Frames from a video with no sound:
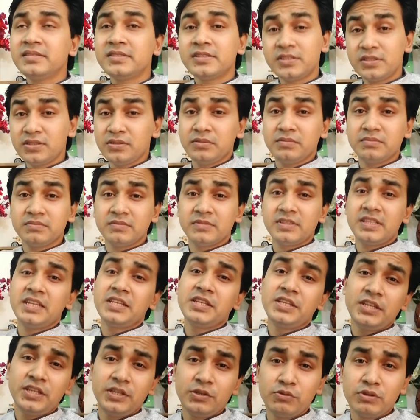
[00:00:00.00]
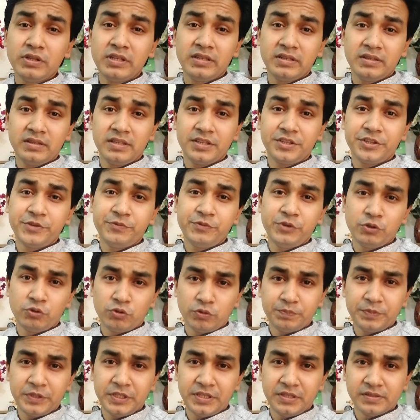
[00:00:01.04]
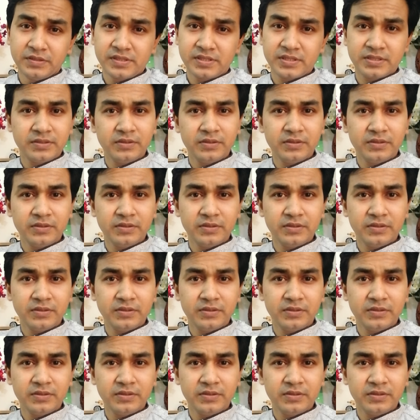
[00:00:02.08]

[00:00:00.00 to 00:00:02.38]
So then you will give your opinions.